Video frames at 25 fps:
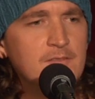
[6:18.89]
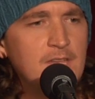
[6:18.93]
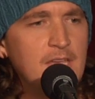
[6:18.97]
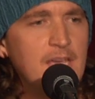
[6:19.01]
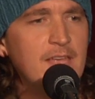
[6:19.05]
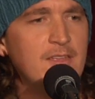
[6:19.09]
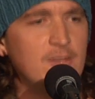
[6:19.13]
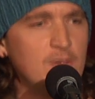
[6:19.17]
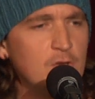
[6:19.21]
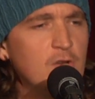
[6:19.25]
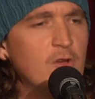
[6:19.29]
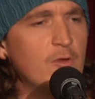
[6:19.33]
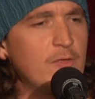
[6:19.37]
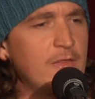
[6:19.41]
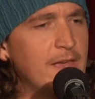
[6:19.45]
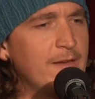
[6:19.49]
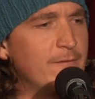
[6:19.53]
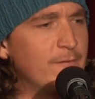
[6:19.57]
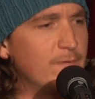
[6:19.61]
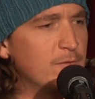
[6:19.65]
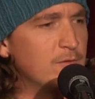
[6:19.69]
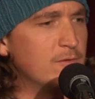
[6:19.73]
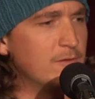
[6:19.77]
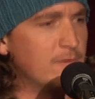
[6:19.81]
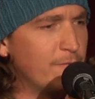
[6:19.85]
Yeah, you know
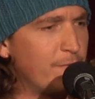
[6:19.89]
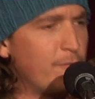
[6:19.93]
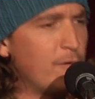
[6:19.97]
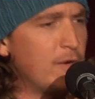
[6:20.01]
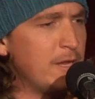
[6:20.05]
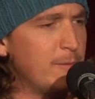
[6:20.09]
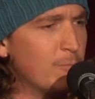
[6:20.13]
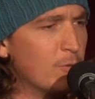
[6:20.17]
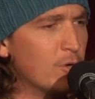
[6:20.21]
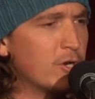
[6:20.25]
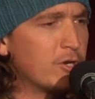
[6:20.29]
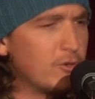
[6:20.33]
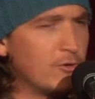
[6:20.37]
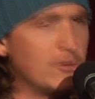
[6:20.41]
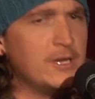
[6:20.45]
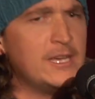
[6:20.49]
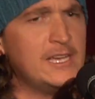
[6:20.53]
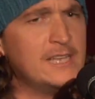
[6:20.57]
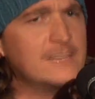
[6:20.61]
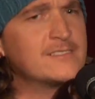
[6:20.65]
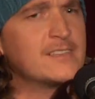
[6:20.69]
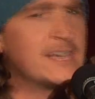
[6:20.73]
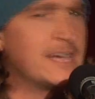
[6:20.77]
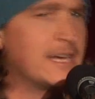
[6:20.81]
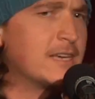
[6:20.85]
that Freddie Mercury.
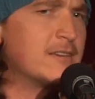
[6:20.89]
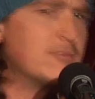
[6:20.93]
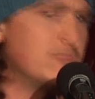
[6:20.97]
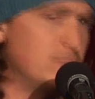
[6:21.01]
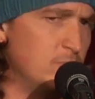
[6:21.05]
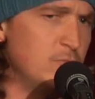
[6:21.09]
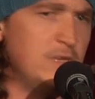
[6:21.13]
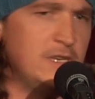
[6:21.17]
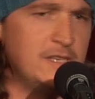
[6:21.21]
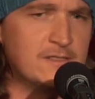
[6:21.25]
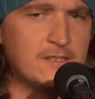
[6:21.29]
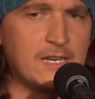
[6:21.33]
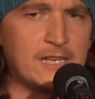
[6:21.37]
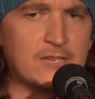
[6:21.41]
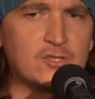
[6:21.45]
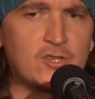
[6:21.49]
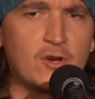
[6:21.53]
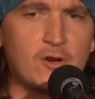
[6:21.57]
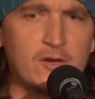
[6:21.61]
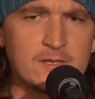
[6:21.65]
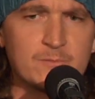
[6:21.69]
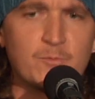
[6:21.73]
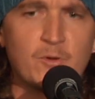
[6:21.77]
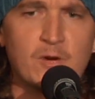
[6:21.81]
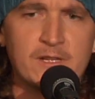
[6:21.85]
He's like he's like
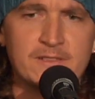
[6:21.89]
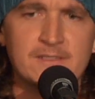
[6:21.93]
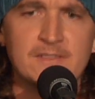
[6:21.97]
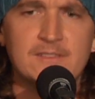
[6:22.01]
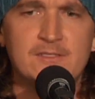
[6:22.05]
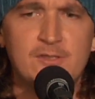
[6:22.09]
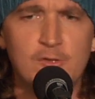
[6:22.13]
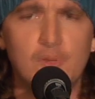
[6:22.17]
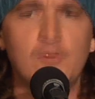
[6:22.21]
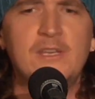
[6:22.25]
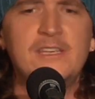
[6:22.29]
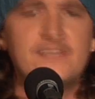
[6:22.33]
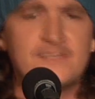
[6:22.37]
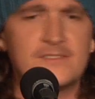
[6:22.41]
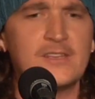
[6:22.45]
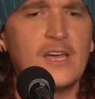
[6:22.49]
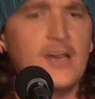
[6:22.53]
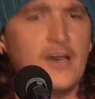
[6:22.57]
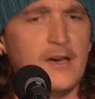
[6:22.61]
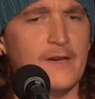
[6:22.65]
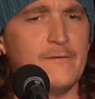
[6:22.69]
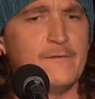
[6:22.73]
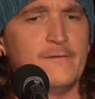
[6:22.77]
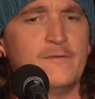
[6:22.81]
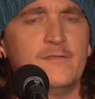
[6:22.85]
Charles Bronson too. He's
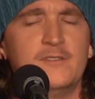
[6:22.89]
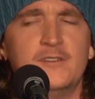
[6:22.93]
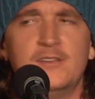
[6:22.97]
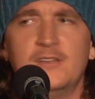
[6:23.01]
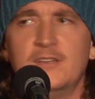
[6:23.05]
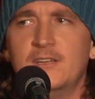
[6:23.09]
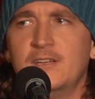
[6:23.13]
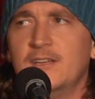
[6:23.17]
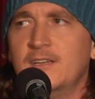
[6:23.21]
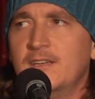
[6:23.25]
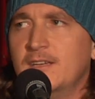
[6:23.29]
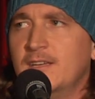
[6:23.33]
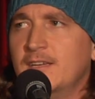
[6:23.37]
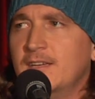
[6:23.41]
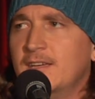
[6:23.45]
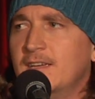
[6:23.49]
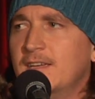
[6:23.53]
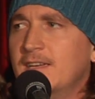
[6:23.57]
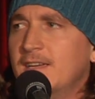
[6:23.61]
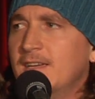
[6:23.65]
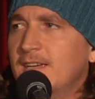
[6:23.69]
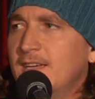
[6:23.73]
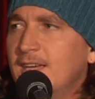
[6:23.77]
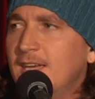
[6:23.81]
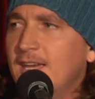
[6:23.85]
tough.
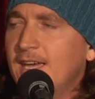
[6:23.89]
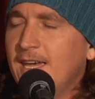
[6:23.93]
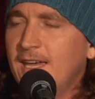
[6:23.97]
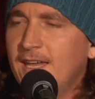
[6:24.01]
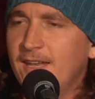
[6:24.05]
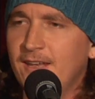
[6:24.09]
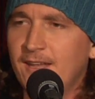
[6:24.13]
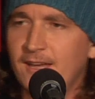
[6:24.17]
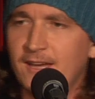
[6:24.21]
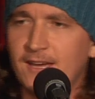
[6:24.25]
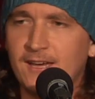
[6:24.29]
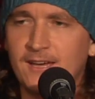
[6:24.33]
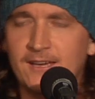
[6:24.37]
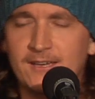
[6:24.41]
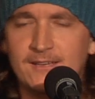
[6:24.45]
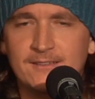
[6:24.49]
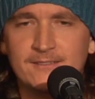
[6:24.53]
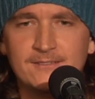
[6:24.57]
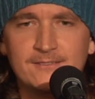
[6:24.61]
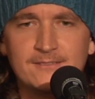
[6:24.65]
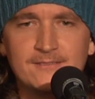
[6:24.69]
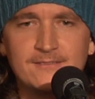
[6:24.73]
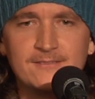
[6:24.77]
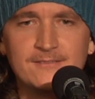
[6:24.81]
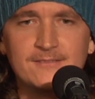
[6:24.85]
And
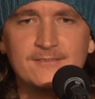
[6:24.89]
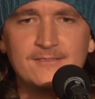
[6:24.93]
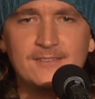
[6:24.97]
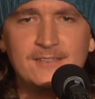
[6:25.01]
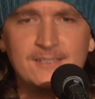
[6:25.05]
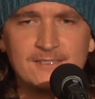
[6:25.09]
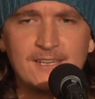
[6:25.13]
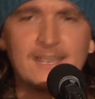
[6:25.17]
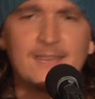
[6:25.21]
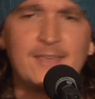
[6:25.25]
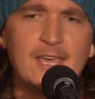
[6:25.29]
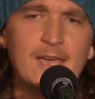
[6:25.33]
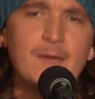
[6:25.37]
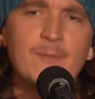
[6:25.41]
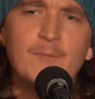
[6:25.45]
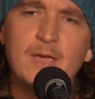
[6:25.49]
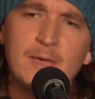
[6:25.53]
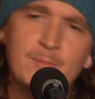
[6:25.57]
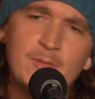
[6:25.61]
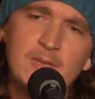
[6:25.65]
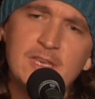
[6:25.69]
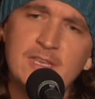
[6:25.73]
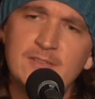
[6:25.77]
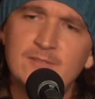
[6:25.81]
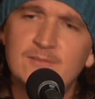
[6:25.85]
uh, he's like, yeah,
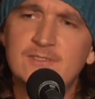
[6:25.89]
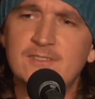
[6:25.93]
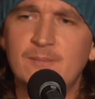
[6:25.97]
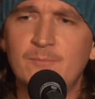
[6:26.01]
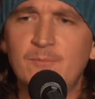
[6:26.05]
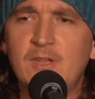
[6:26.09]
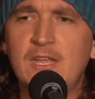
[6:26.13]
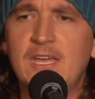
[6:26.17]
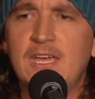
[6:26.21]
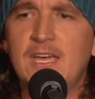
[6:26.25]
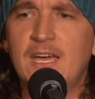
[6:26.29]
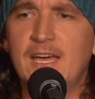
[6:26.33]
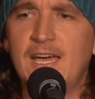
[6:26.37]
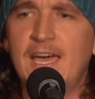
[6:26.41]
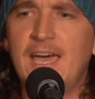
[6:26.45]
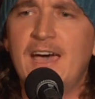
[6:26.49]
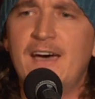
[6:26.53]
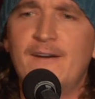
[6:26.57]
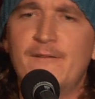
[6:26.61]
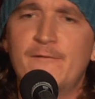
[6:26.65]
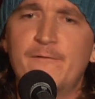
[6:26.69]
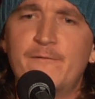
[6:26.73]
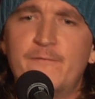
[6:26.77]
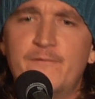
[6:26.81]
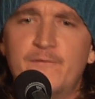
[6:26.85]
maybe someday I
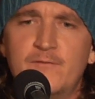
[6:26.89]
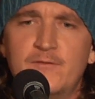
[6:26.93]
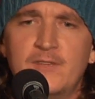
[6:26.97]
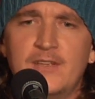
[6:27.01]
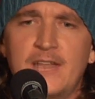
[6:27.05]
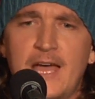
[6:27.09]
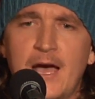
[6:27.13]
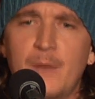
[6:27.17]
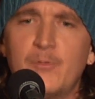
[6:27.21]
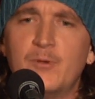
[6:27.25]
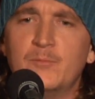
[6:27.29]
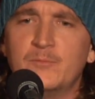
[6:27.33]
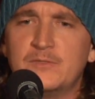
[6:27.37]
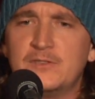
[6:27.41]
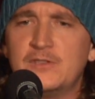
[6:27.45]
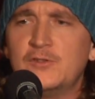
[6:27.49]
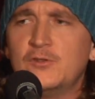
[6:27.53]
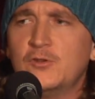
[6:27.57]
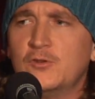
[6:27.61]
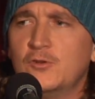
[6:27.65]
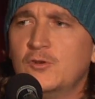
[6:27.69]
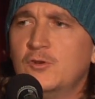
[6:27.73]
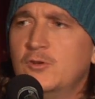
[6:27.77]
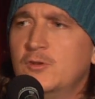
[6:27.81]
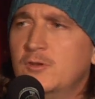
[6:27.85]
have an album
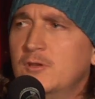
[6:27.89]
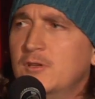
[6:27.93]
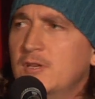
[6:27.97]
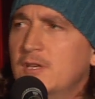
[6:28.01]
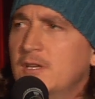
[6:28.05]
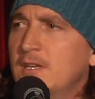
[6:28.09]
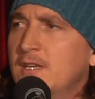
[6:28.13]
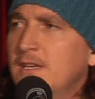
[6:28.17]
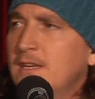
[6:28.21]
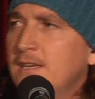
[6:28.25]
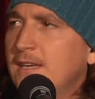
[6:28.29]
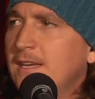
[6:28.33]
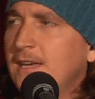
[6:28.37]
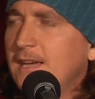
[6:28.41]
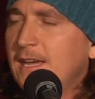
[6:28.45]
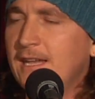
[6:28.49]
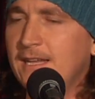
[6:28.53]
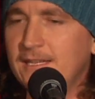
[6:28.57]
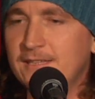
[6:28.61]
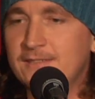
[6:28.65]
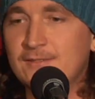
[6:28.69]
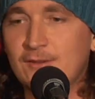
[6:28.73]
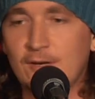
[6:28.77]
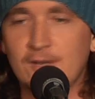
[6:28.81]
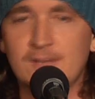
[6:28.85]
too.
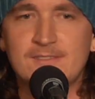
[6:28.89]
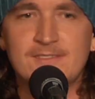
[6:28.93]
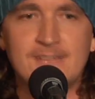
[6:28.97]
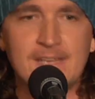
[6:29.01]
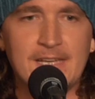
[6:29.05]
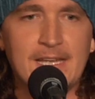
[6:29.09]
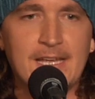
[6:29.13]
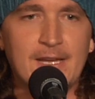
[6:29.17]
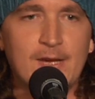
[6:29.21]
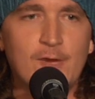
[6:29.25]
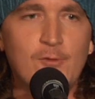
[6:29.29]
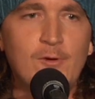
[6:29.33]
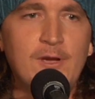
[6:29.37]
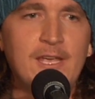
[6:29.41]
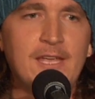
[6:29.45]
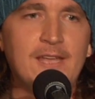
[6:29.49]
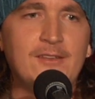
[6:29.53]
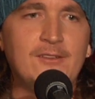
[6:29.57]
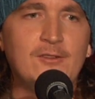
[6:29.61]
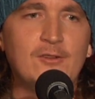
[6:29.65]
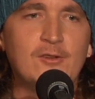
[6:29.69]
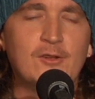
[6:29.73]
And he starts singing Queen.